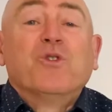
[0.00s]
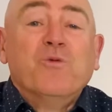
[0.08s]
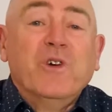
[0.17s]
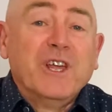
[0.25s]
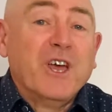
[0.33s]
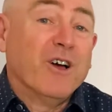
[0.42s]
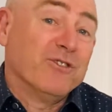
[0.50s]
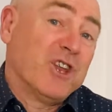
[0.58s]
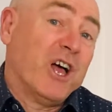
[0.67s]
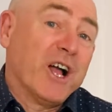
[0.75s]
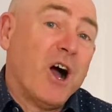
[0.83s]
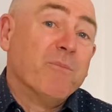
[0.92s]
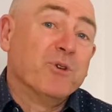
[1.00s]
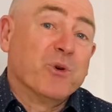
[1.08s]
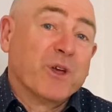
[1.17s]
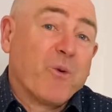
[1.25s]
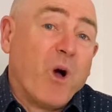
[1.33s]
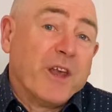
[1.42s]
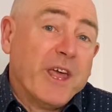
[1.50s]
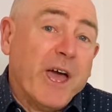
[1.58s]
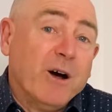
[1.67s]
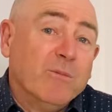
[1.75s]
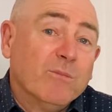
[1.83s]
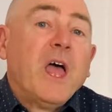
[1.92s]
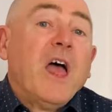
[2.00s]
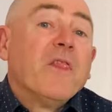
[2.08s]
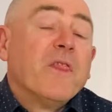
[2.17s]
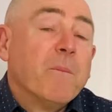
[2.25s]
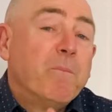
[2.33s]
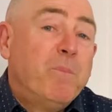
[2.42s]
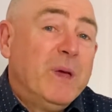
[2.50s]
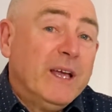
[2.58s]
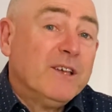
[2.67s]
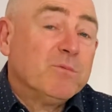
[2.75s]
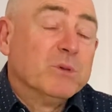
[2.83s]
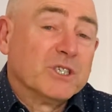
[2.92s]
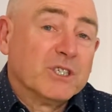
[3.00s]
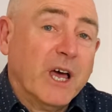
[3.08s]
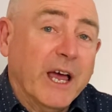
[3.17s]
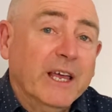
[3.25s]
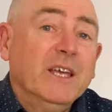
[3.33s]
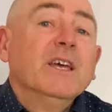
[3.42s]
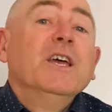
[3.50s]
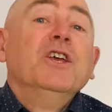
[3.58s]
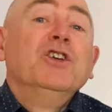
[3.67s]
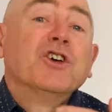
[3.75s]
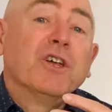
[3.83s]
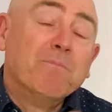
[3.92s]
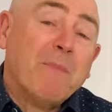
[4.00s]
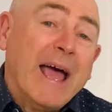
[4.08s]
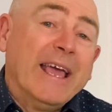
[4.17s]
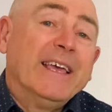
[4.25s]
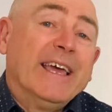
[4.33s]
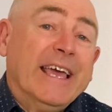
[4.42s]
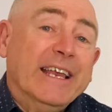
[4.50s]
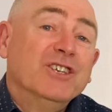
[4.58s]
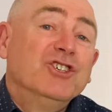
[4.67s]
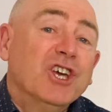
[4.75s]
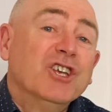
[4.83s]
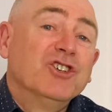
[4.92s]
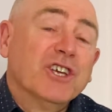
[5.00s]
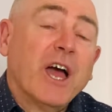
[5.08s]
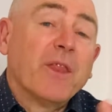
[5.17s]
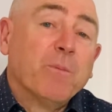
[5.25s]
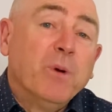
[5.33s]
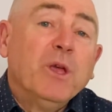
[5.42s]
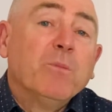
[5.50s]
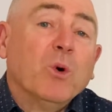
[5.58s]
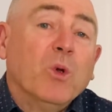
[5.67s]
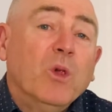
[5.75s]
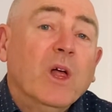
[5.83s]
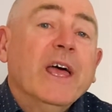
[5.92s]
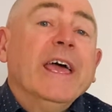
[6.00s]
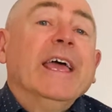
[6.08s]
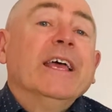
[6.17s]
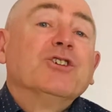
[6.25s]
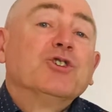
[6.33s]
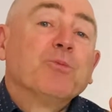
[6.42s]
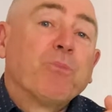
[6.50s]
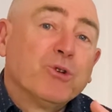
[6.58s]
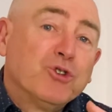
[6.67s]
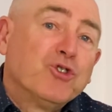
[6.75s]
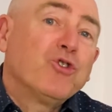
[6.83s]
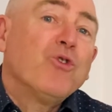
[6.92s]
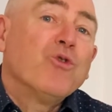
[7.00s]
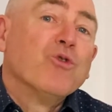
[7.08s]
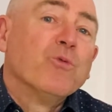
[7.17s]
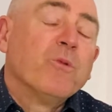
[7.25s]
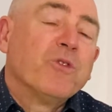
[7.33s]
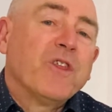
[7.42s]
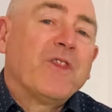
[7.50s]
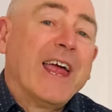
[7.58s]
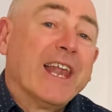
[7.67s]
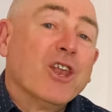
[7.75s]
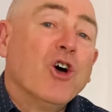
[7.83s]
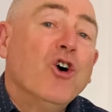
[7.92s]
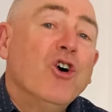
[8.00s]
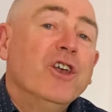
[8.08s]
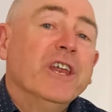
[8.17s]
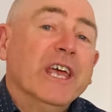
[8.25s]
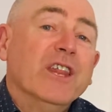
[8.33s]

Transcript: videos like I'm doing right now. The biggest mistake you can make in teaching other people is to presume that they learn in